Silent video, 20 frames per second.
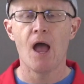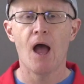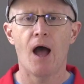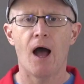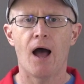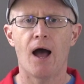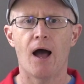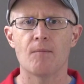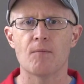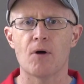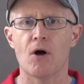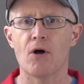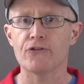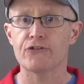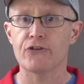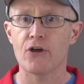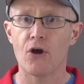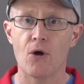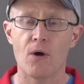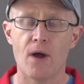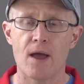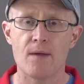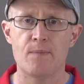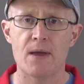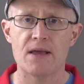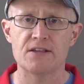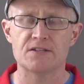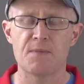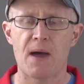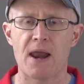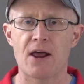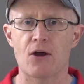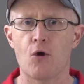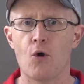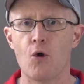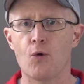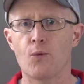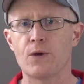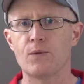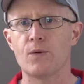Also at Base
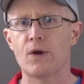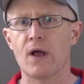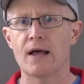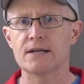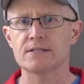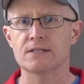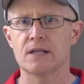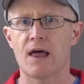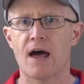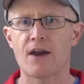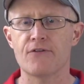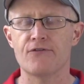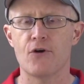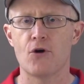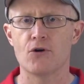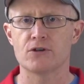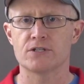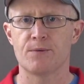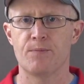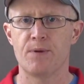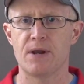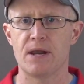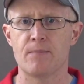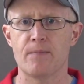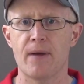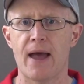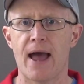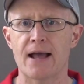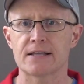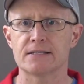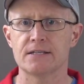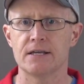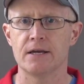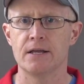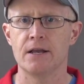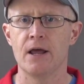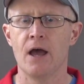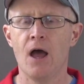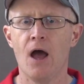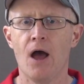Medical, we realize a lot of folks have been
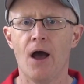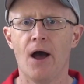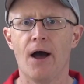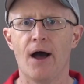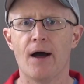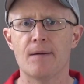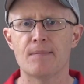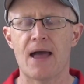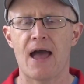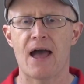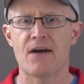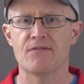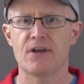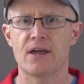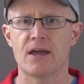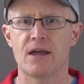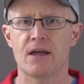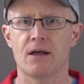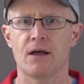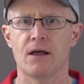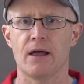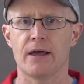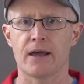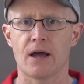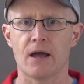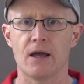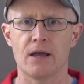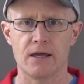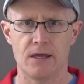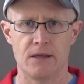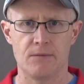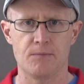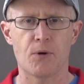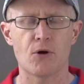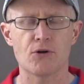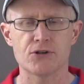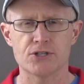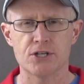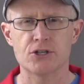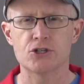impacted having like
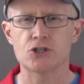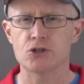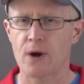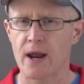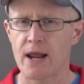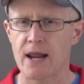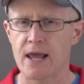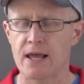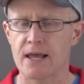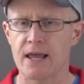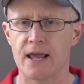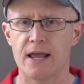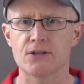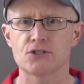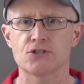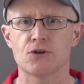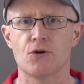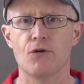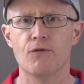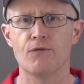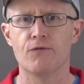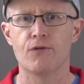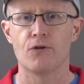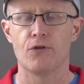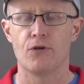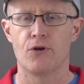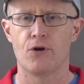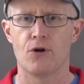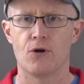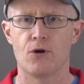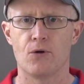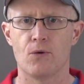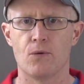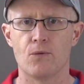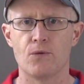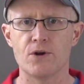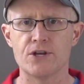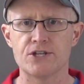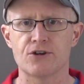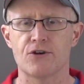in-person training canceled for their
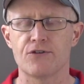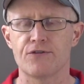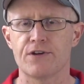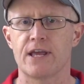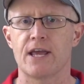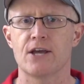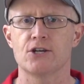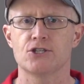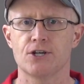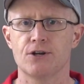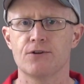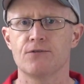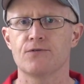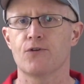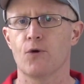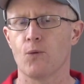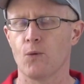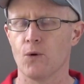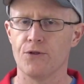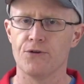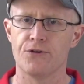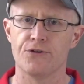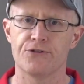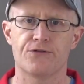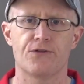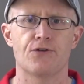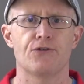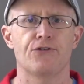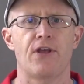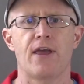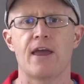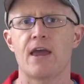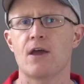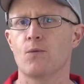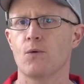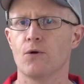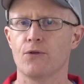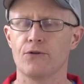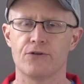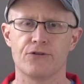recertification for wilderness first aid,
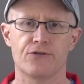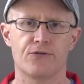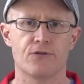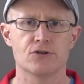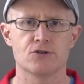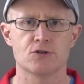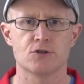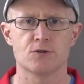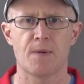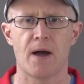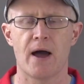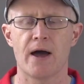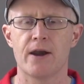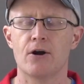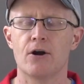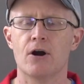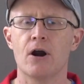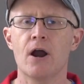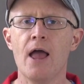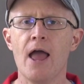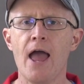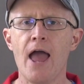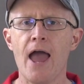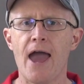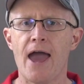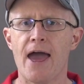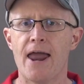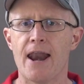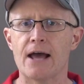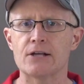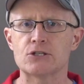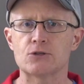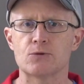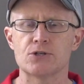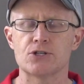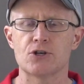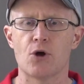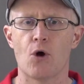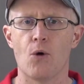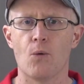wilderness first responder. And as a
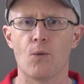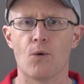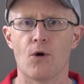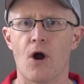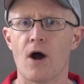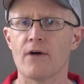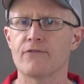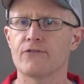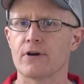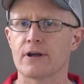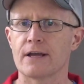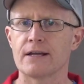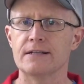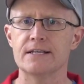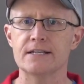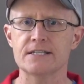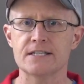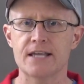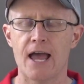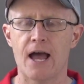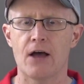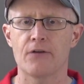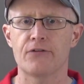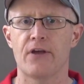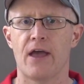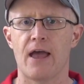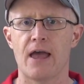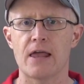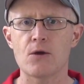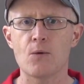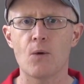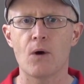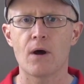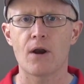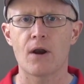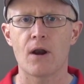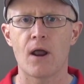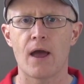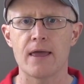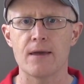result, we're offering a discount to
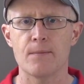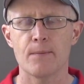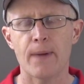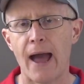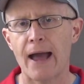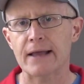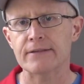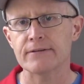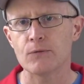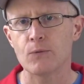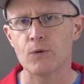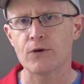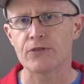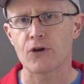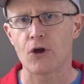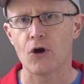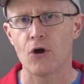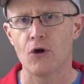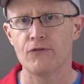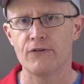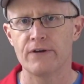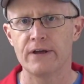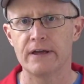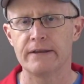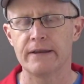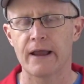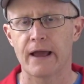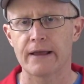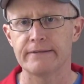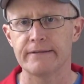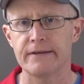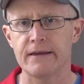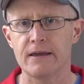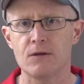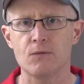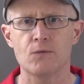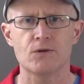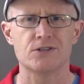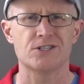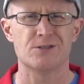anyone impacted with
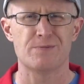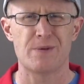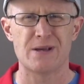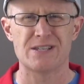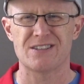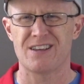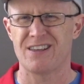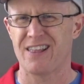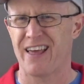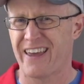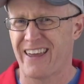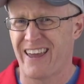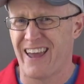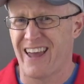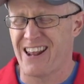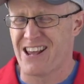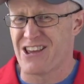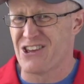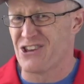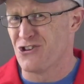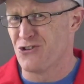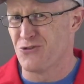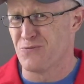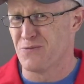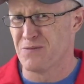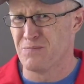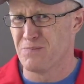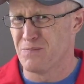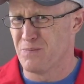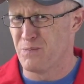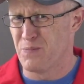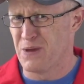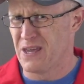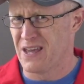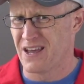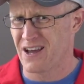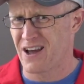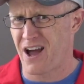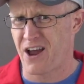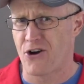COVID-19, which is basically like any human
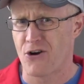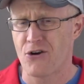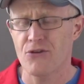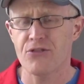being on earth.